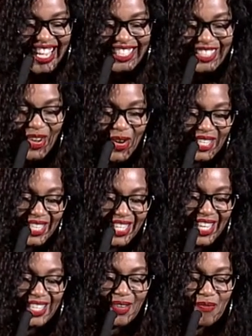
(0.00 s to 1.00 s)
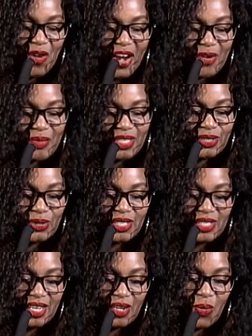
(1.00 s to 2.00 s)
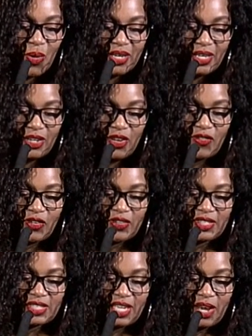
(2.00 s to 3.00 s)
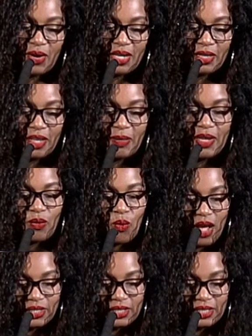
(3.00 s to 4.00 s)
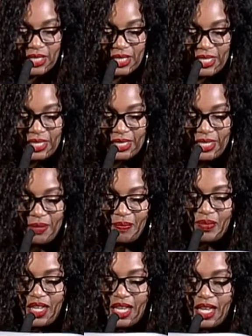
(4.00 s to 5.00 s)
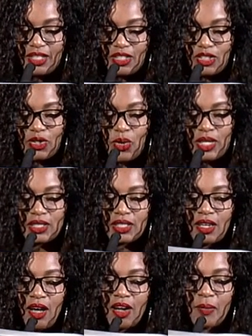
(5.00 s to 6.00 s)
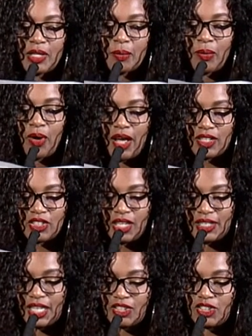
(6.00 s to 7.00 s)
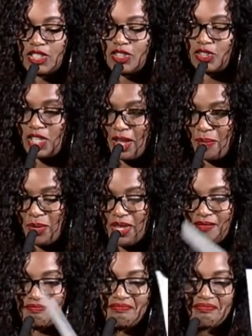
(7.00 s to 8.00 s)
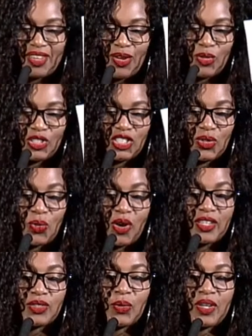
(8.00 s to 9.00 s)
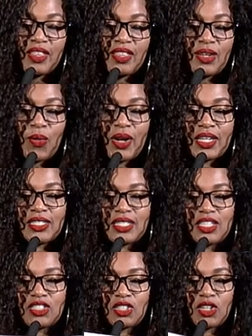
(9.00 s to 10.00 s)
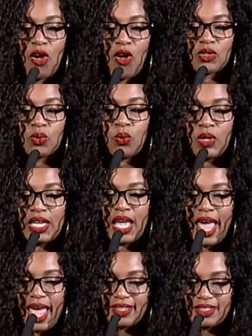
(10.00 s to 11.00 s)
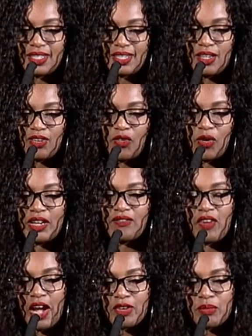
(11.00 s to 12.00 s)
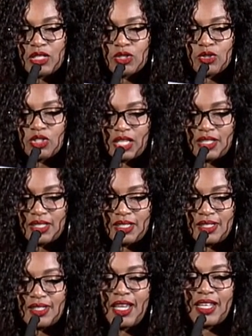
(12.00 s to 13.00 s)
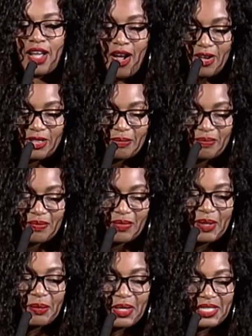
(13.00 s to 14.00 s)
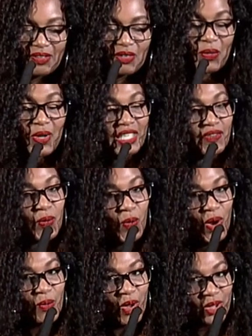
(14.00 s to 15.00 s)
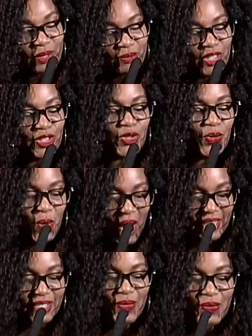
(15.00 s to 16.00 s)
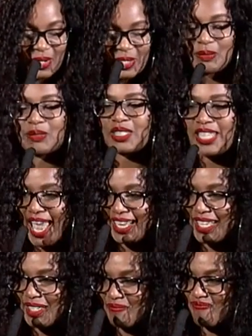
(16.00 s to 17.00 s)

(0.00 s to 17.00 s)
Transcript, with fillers: She's currently an environmental state coordinator for the Sierra Club in Washington, D.C., and she's going to talk about a project that she's championed when she worked with an organization called We Act for environmental justice in Harlem. Please, everyone, give a warm welcome to Sharonda Williams Tack.